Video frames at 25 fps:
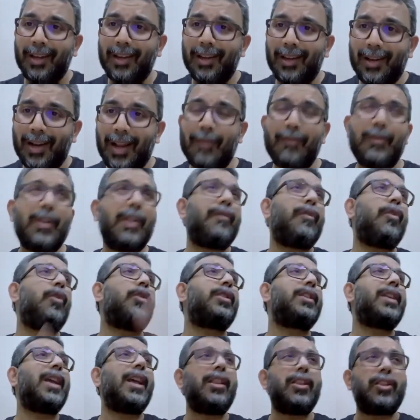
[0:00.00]
All right, we have
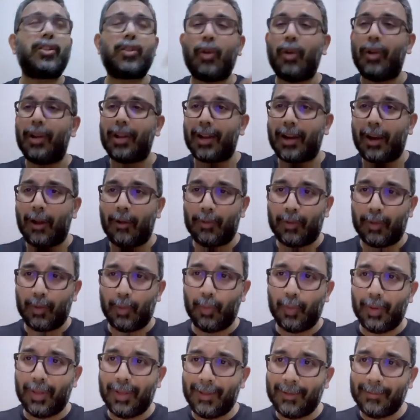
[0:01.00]
hotels all around the
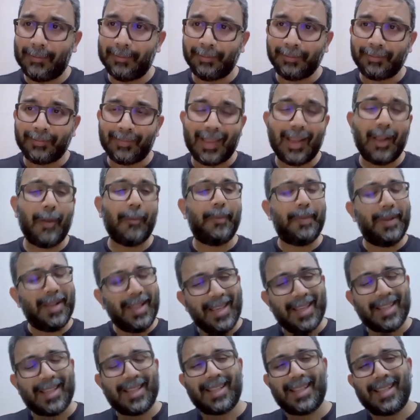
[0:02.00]
world. Now,
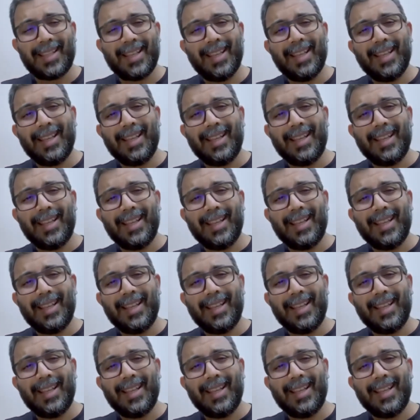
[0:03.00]
please